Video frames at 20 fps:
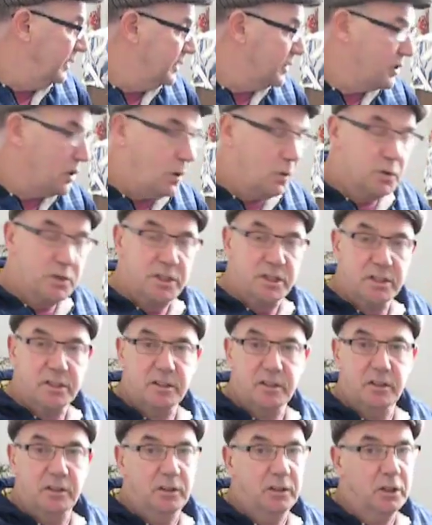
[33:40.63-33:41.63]
there's always
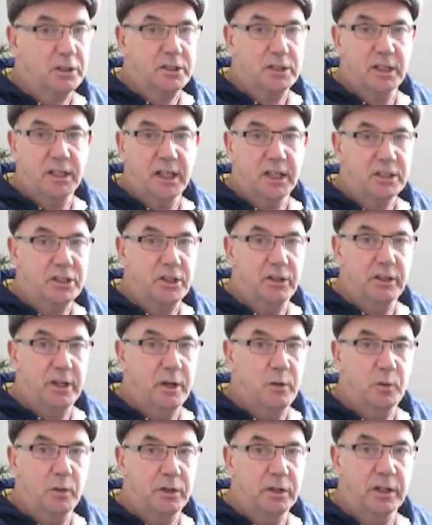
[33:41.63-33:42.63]
lots of lads
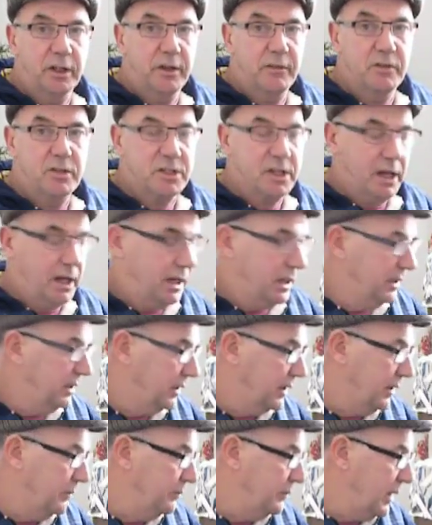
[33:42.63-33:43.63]
on there wanting to give us a
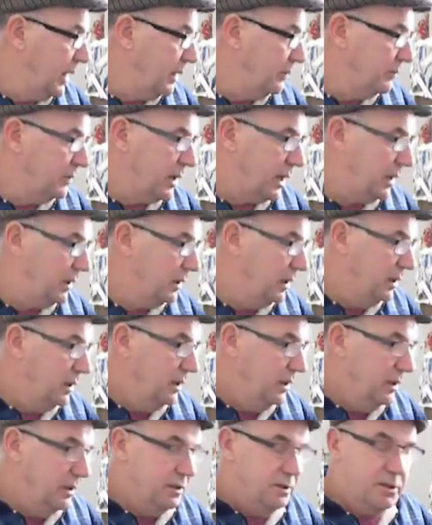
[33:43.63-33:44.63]
hand, give me a helping hand.
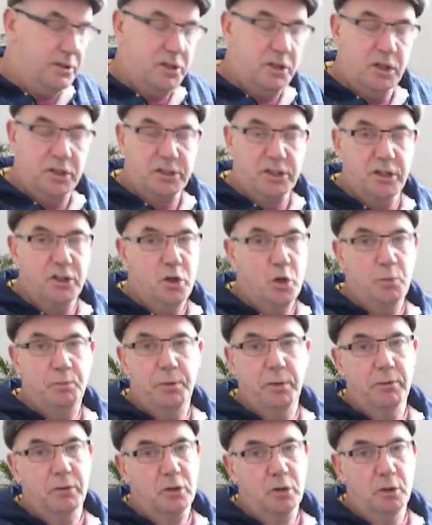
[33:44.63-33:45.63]
There's lots of
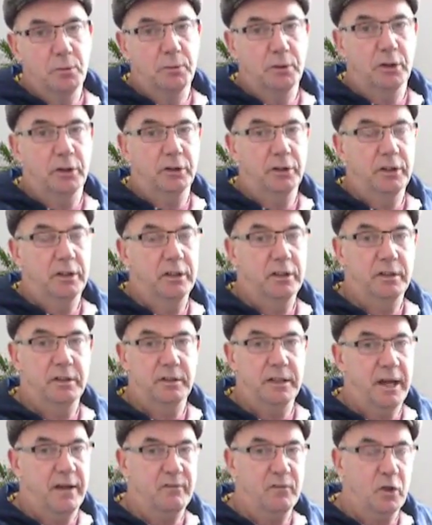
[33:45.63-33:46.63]
new people coming on,
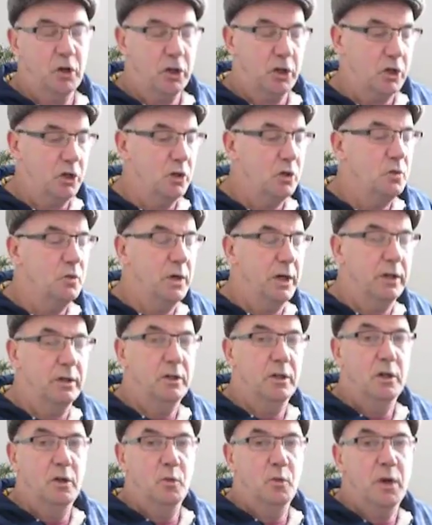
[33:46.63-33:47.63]
and they haven't got a clue
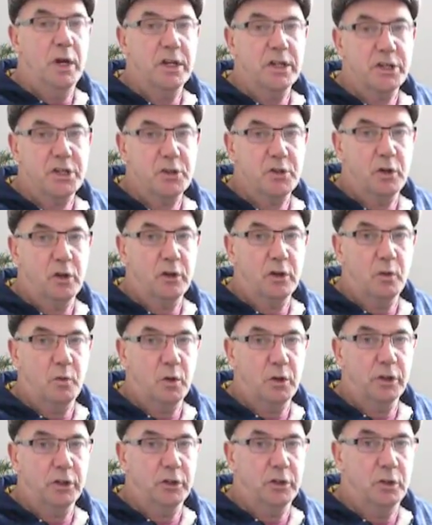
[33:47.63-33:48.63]
where to
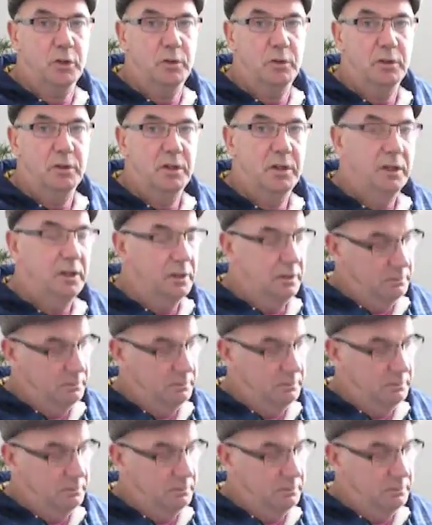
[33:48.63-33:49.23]
start or what to do.